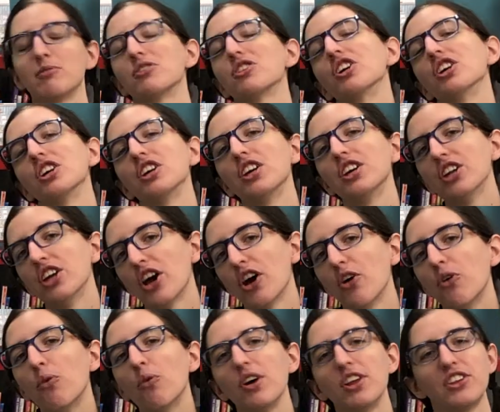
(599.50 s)
sure you
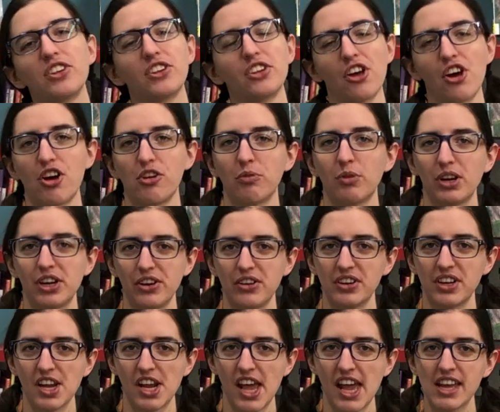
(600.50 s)
know what song we're
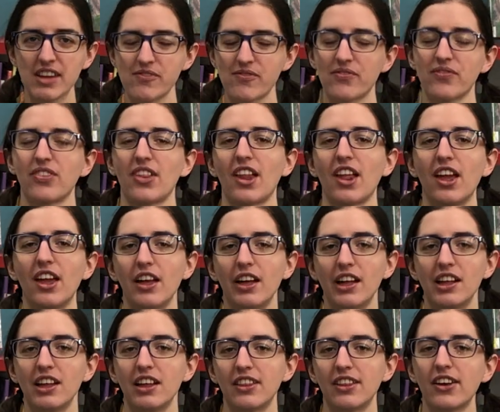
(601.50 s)
doing today.
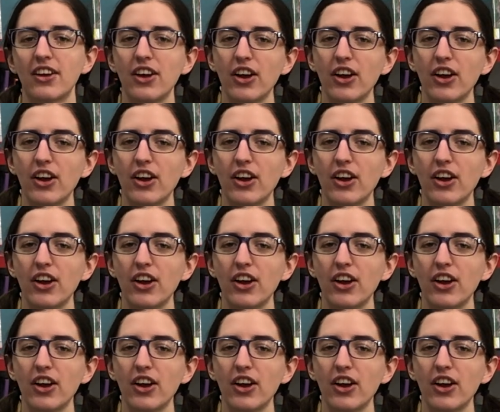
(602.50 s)
The